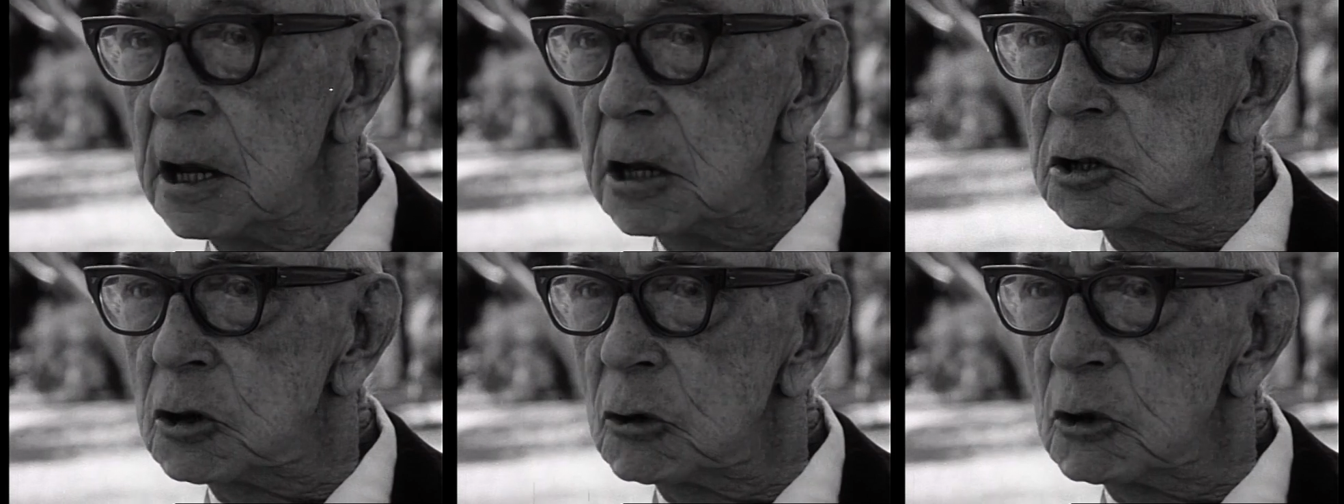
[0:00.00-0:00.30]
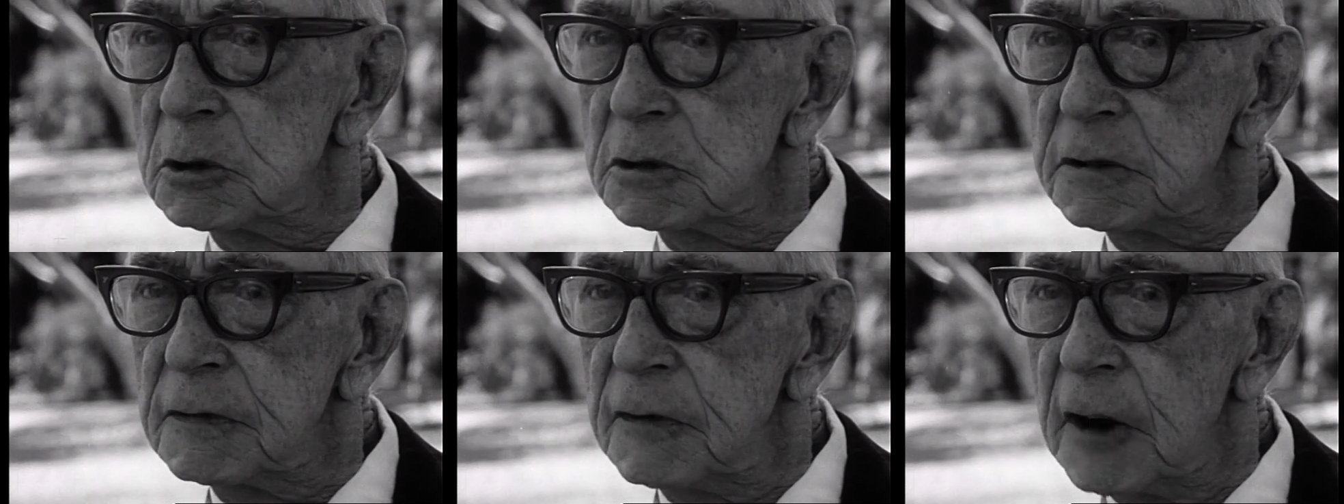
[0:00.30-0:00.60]
So
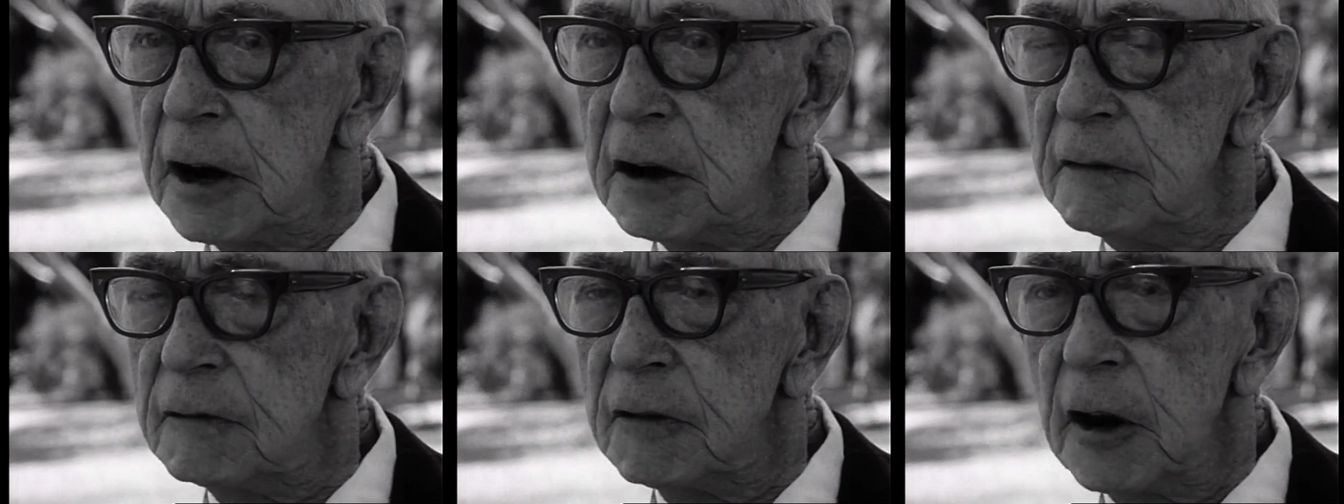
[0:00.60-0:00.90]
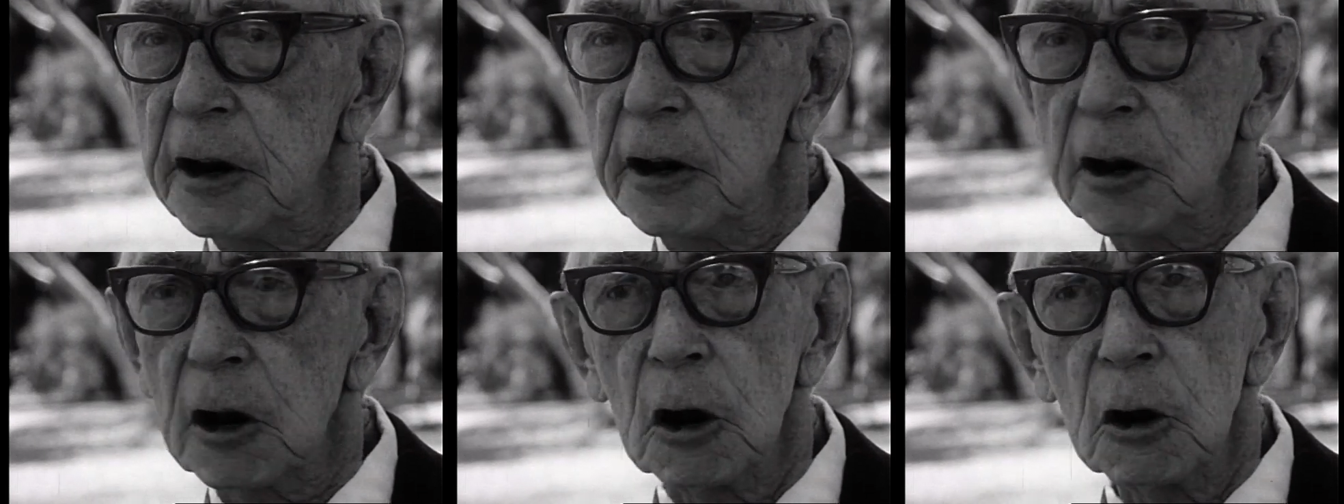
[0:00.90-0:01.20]
there's a very,
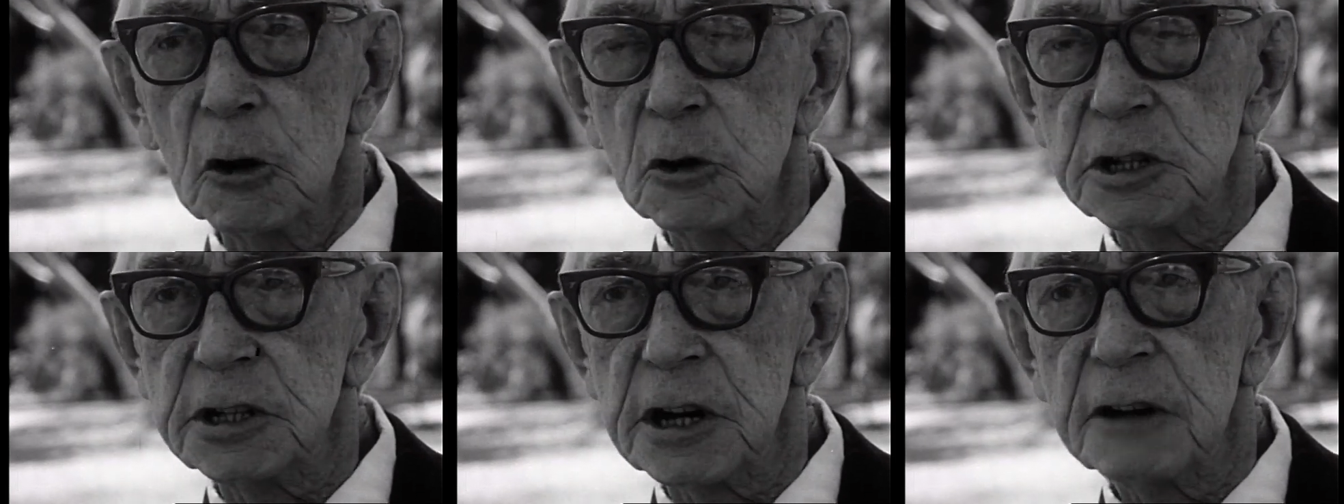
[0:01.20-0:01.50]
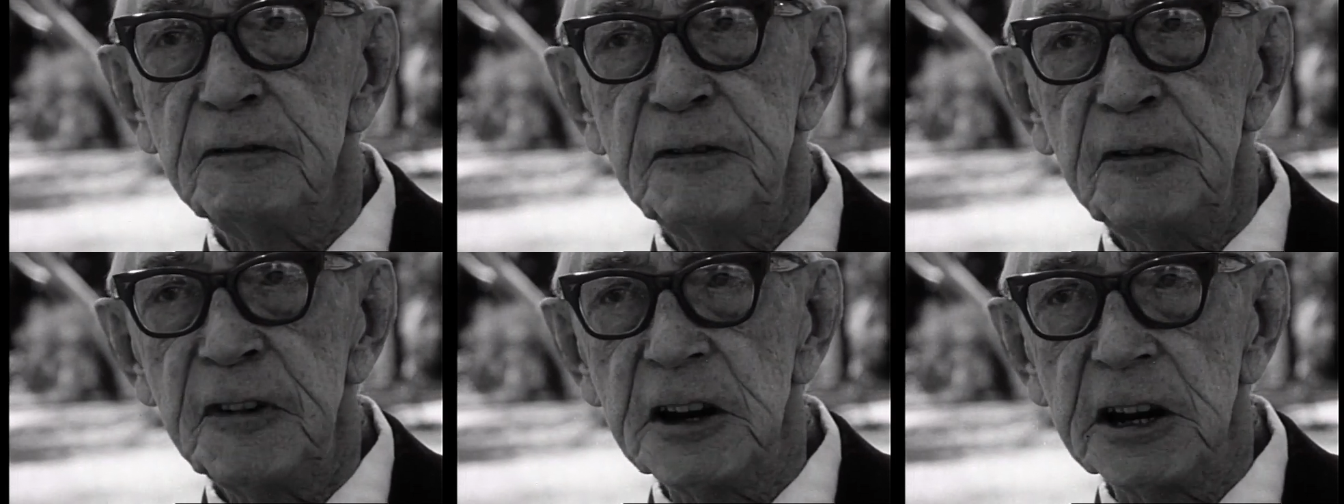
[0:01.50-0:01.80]
very close
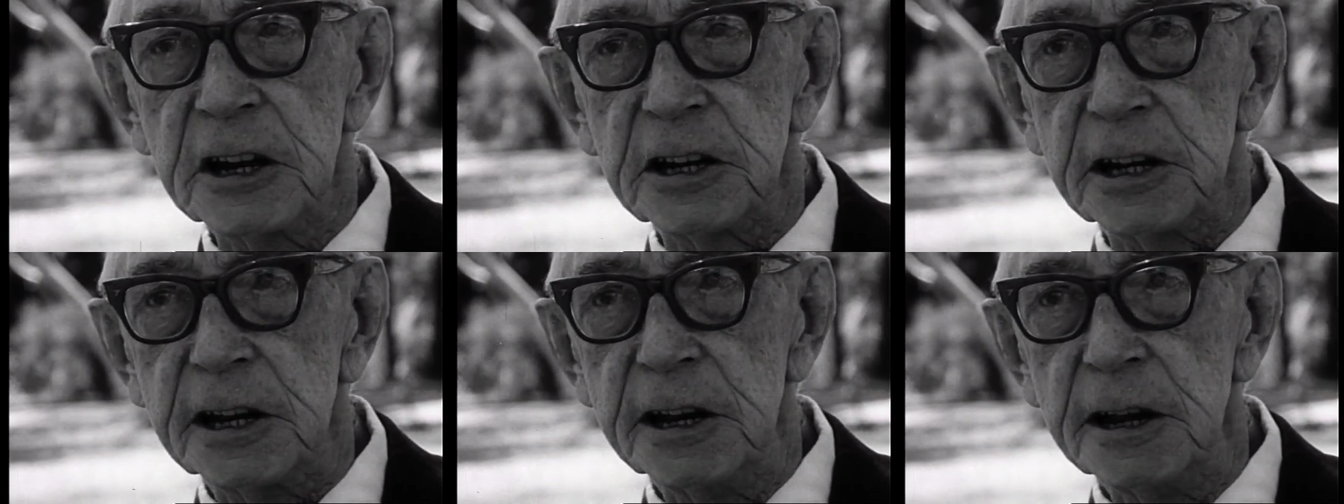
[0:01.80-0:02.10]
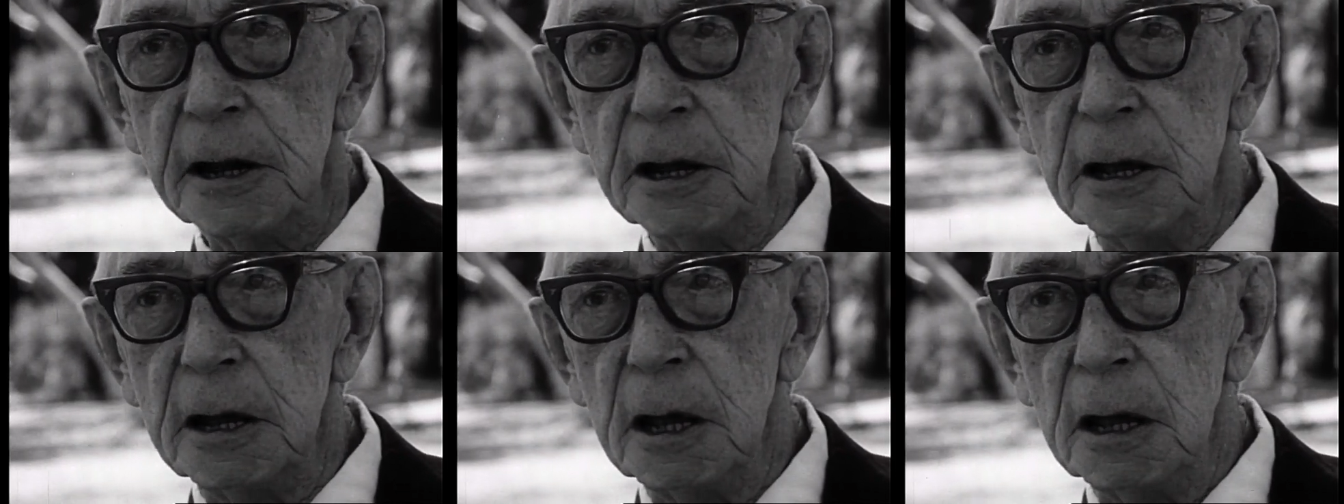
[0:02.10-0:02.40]
affinity
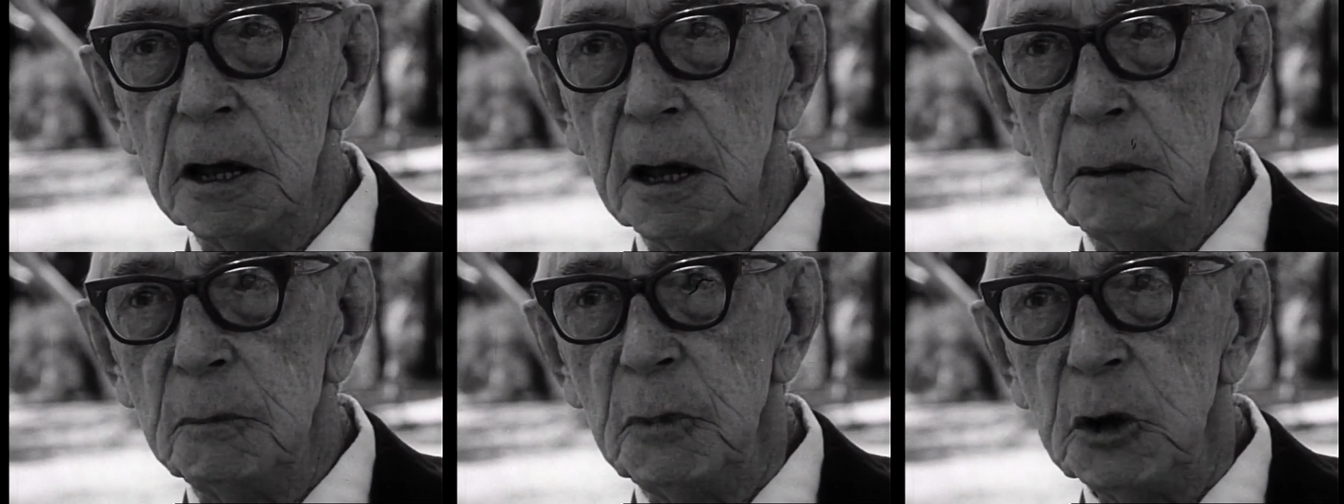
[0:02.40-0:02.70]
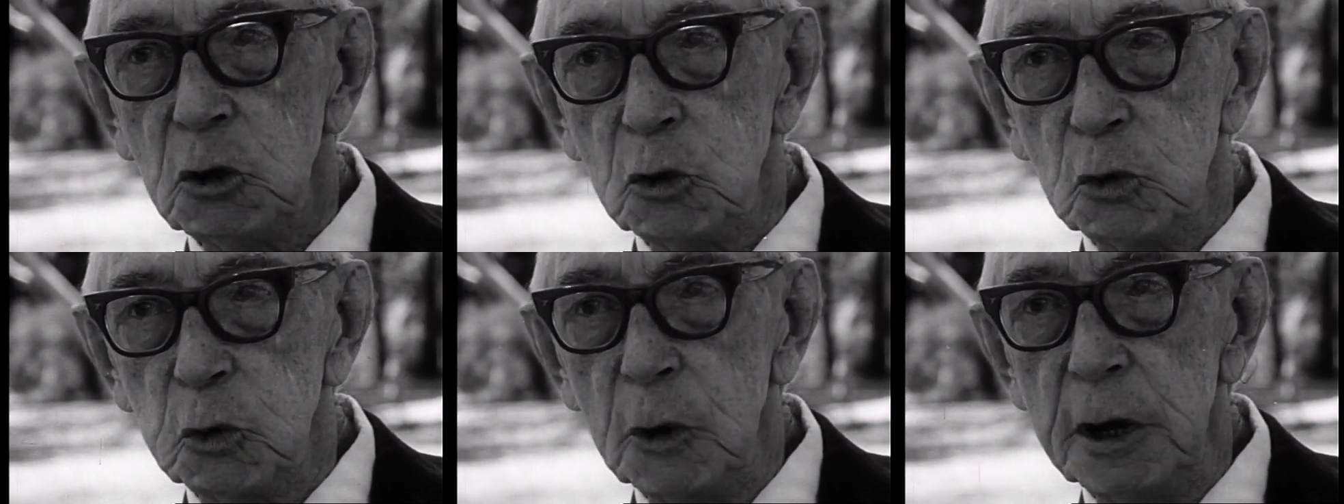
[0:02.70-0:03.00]

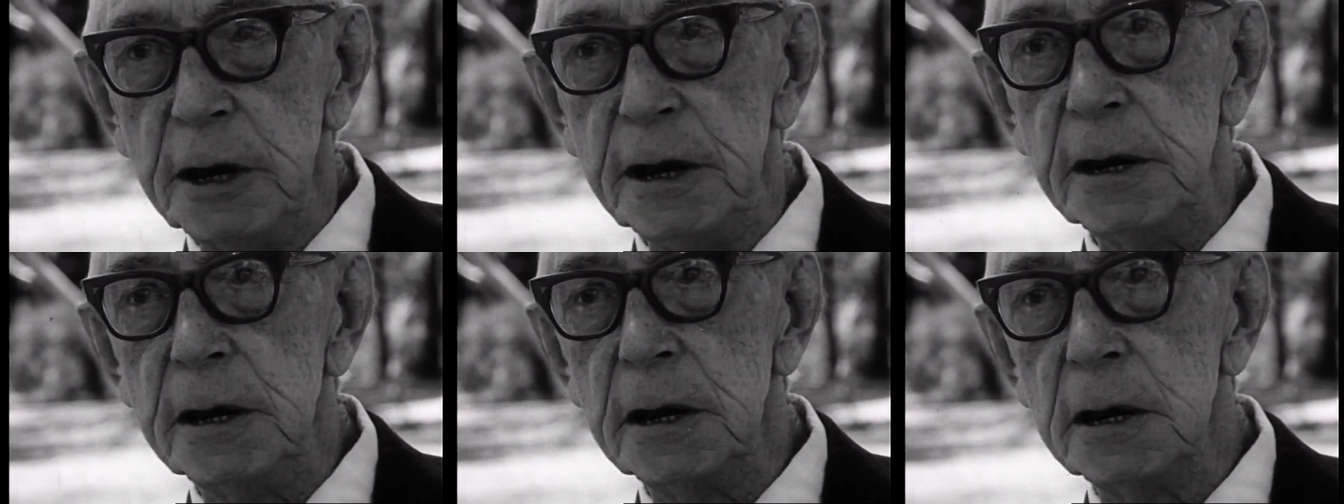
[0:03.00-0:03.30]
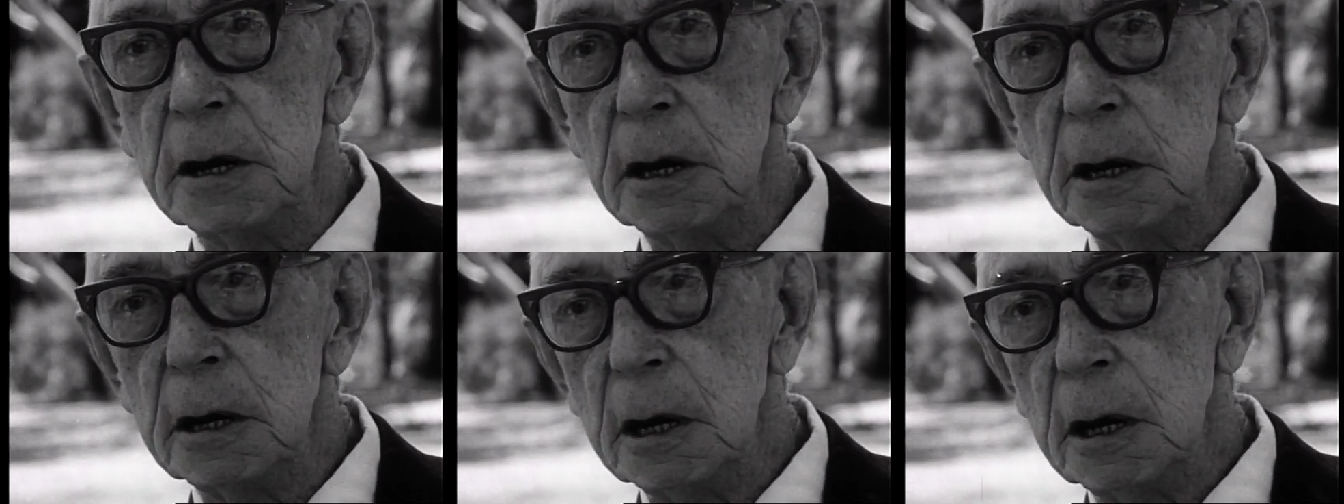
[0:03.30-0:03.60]
between